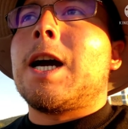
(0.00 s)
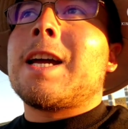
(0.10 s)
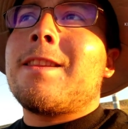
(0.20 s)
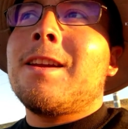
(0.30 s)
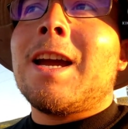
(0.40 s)
I
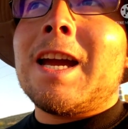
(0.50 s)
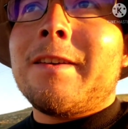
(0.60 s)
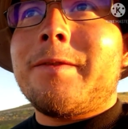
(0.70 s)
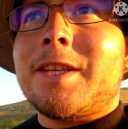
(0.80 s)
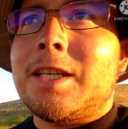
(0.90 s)
think I
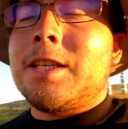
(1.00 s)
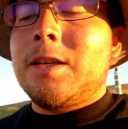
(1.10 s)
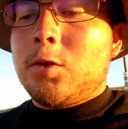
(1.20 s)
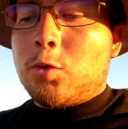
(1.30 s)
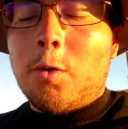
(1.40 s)
have the
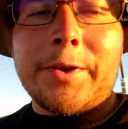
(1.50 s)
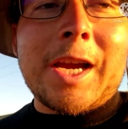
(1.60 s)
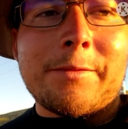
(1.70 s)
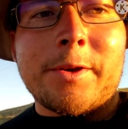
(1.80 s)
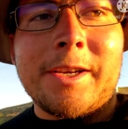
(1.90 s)
12 and a
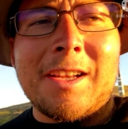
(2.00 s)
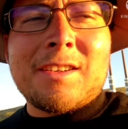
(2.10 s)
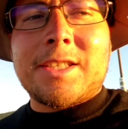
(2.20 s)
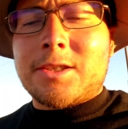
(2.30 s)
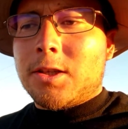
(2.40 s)
half grain
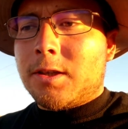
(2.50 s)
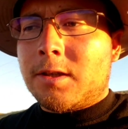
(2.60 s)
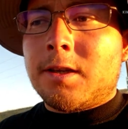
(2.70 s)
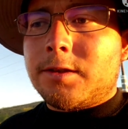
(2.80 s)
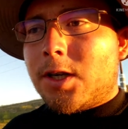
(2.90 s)
NSA
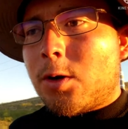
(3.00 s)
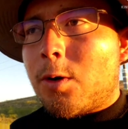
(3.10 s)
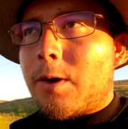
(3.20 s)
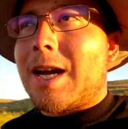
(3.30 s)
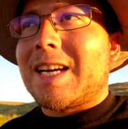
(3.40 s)
slugs
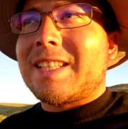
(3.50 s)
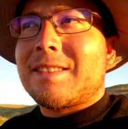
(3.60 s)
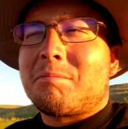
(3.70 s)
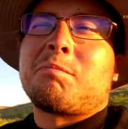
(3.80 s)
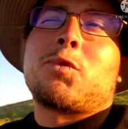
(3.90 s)
zero at
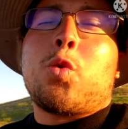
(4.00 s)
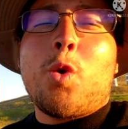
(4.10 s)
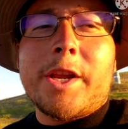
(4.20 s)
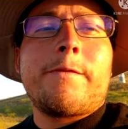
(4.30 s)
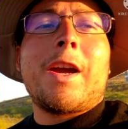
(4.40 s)

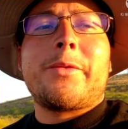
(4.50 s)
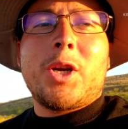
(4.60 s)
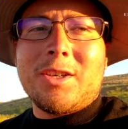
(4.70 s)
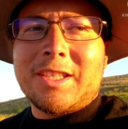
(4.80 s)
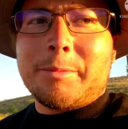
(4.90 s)
25
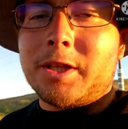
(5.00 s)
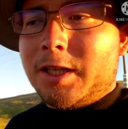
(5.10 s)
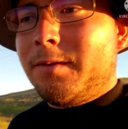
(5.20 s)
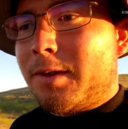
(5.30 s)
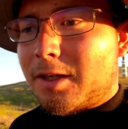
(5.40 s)
yards, I
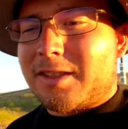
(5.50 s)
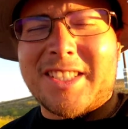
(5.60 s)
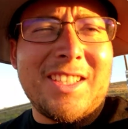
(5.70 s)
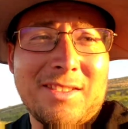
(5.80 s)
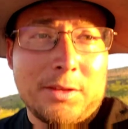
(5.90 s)
believe, because
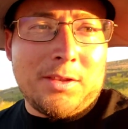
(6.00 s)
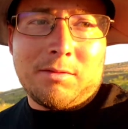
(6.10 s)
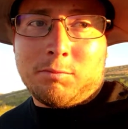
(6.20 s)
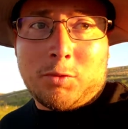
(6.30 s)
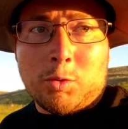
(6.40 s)
it is
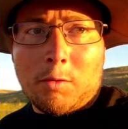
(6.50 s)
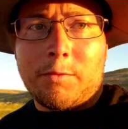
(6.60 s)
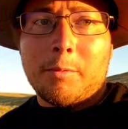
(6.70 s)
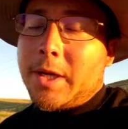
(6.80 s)
12 foot